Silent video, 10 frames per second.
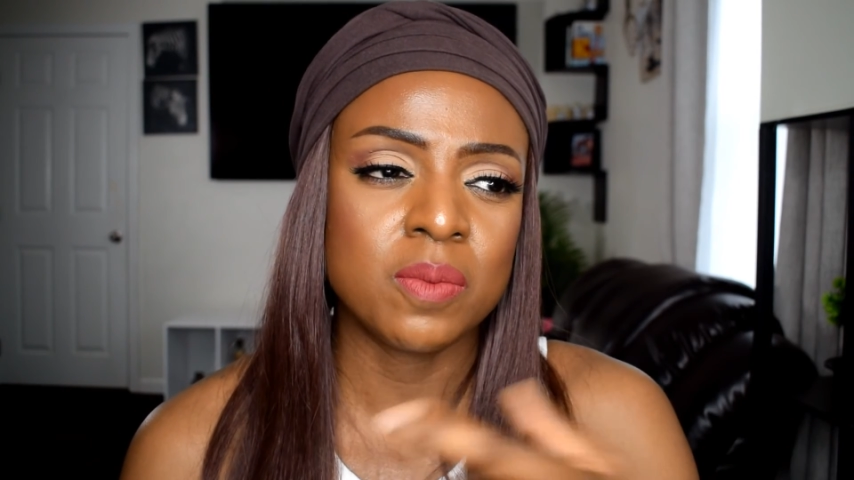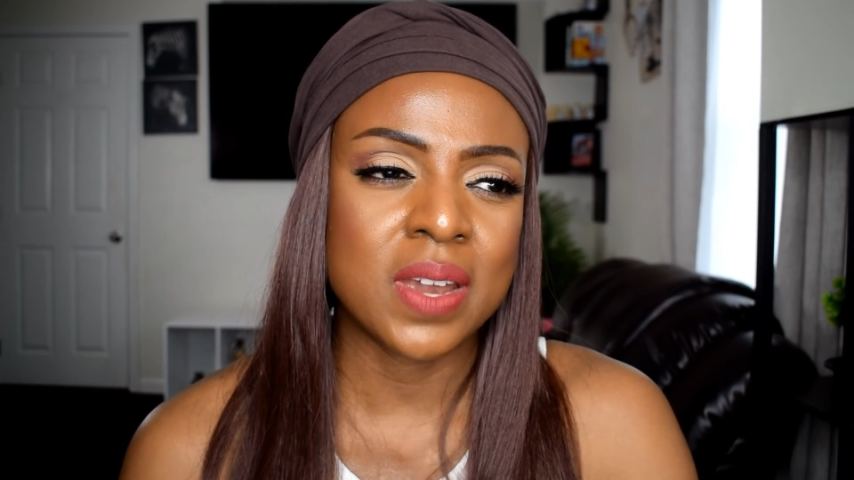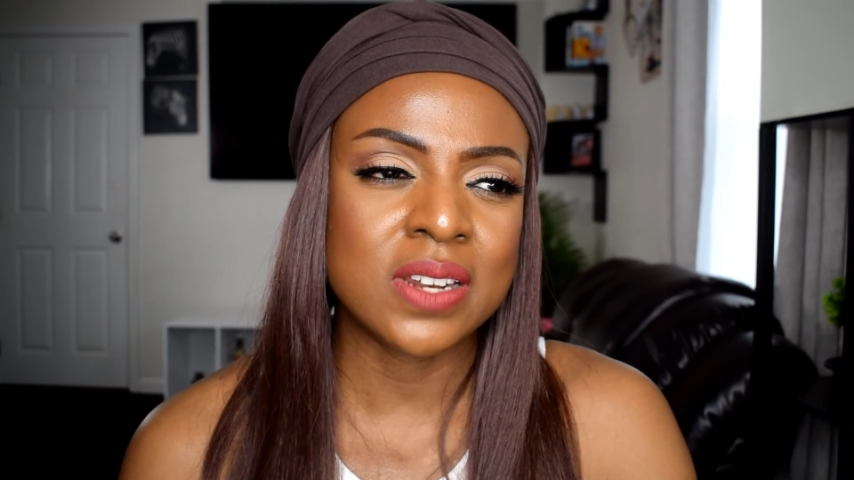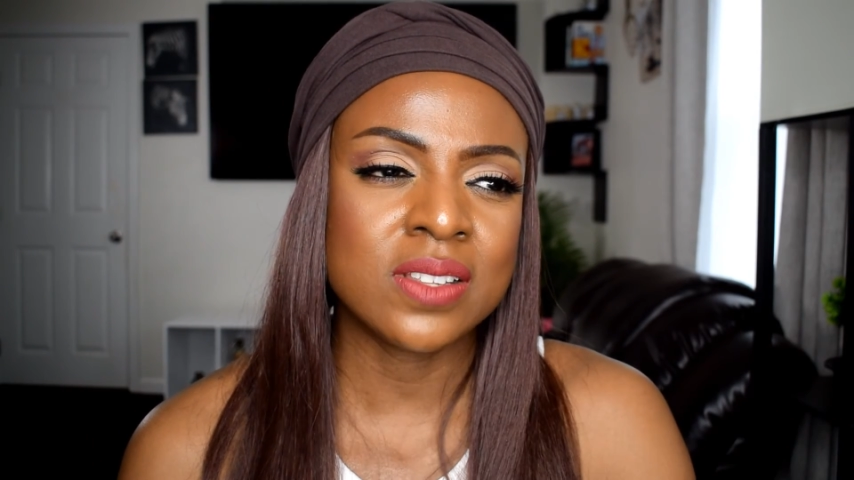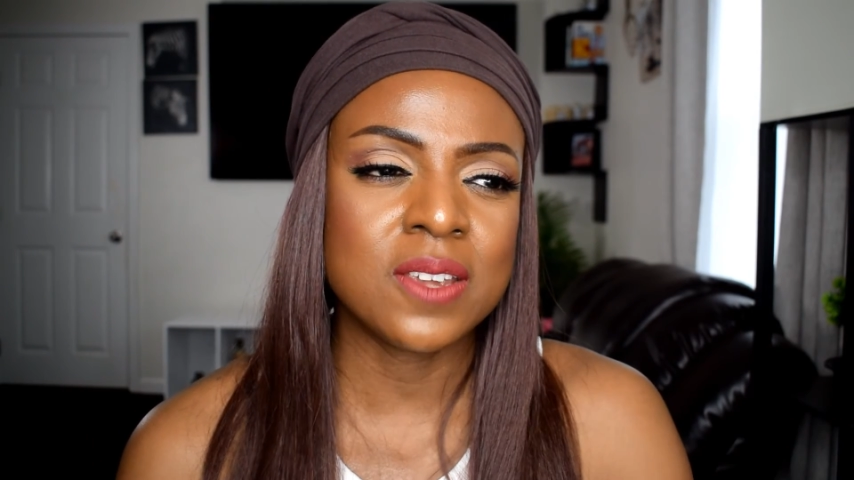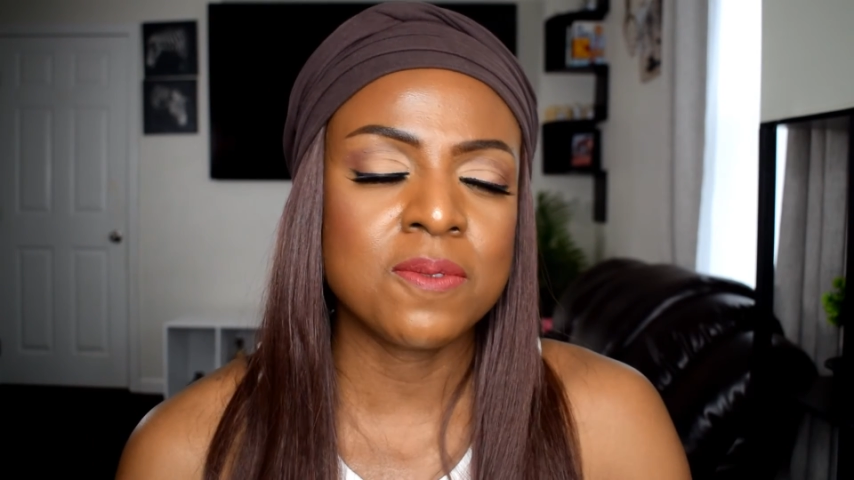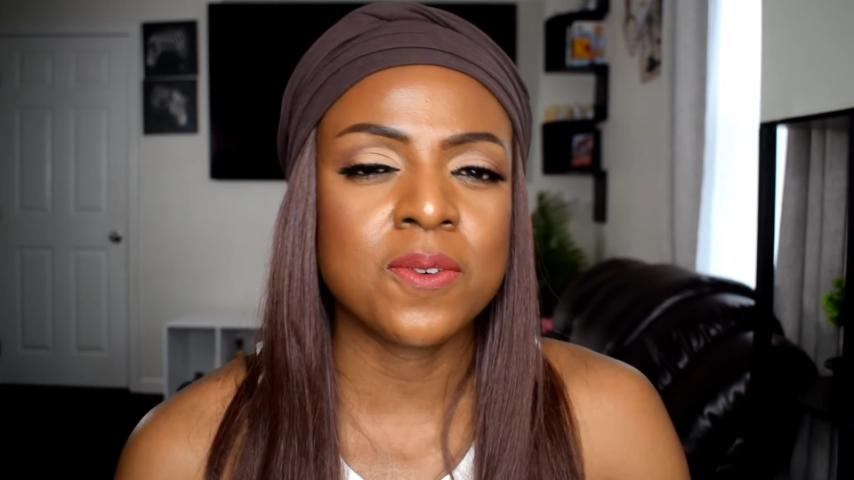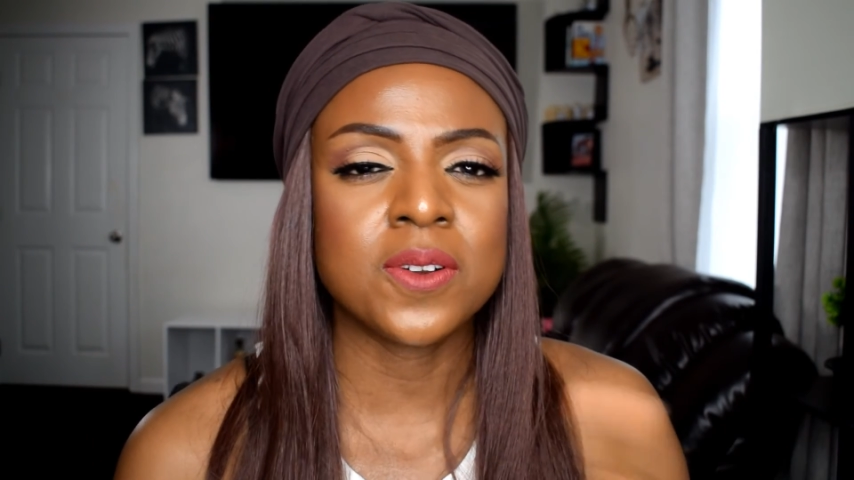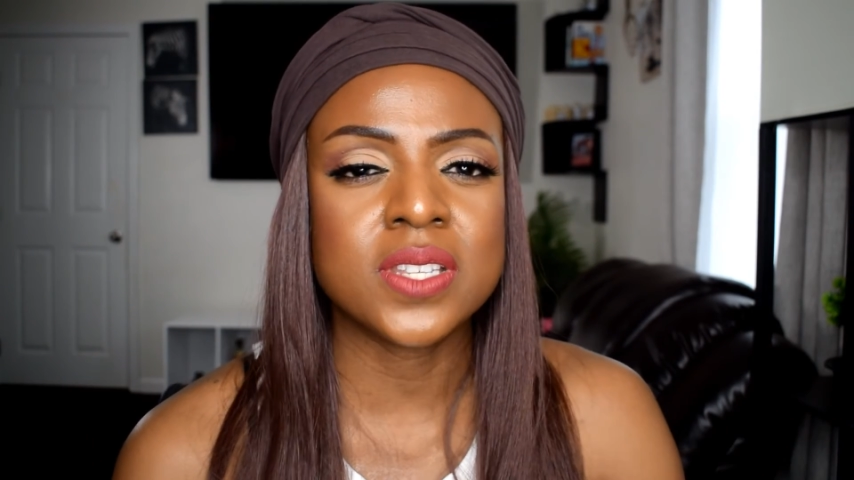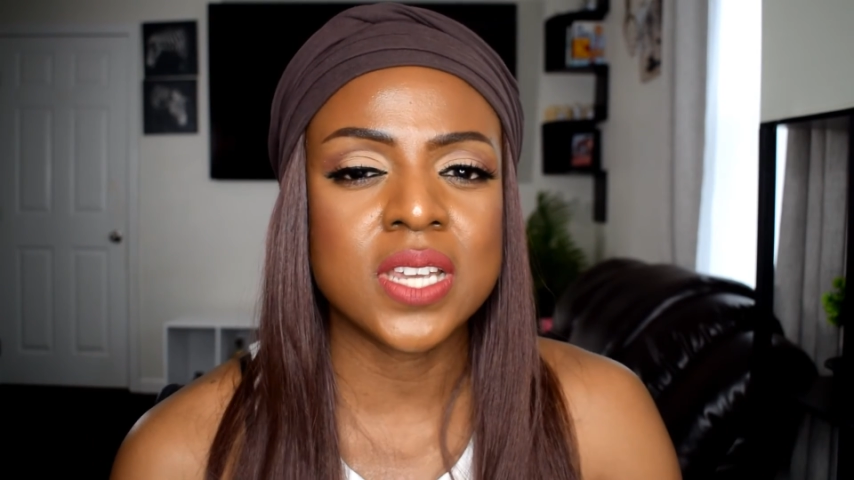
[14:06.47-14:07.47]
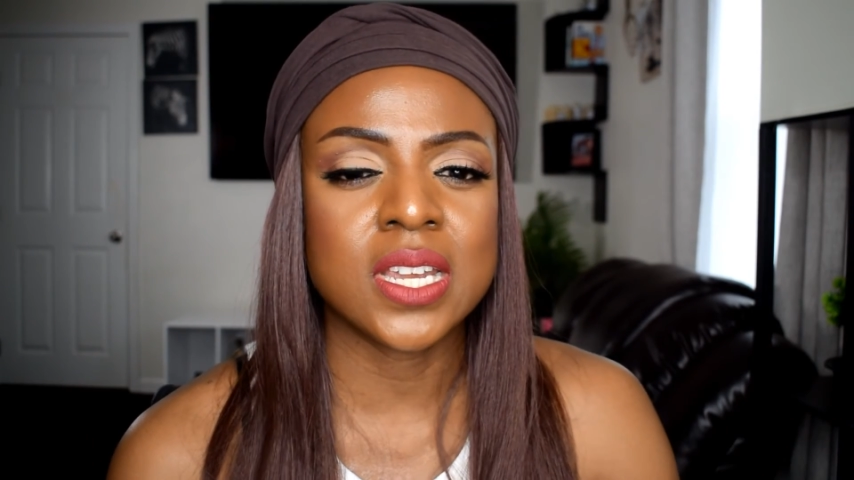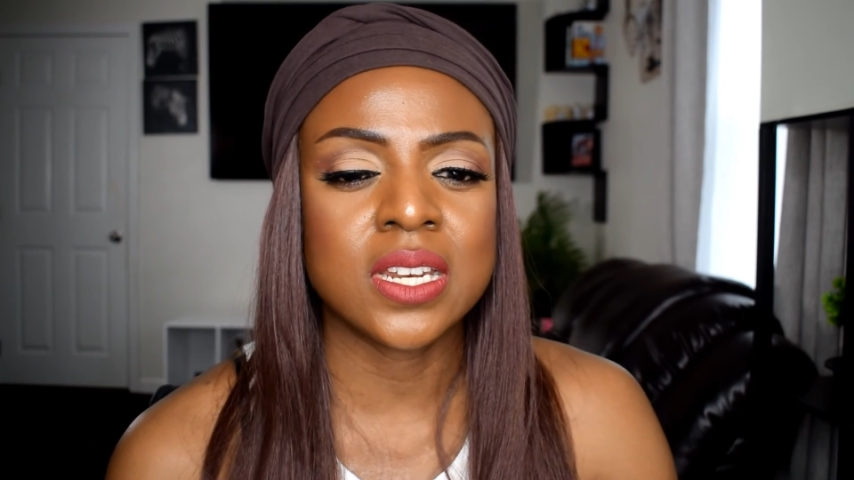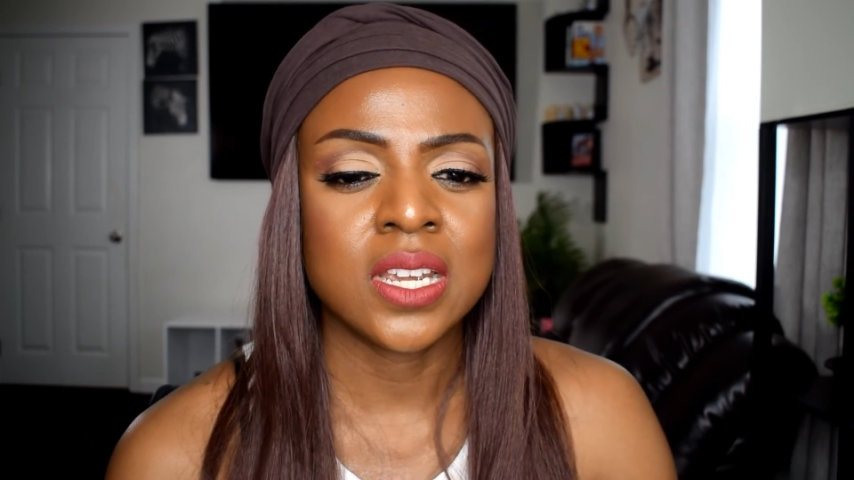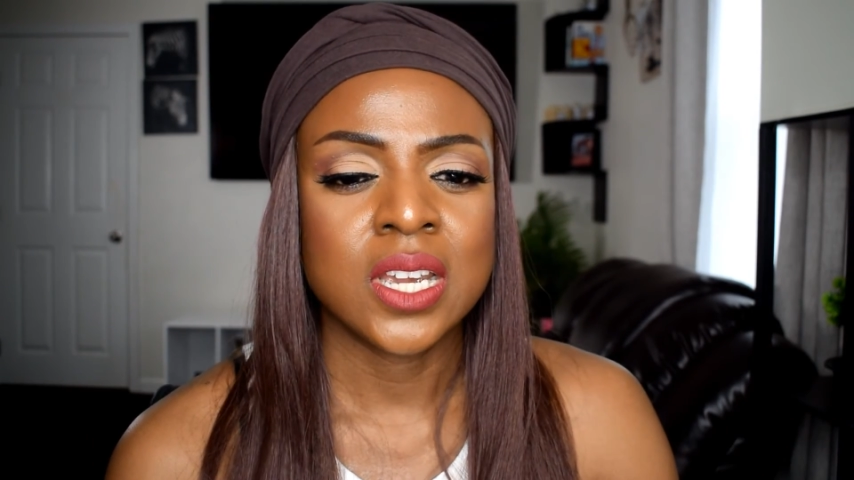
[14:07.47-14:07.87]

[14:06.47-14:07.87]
but I don't think 410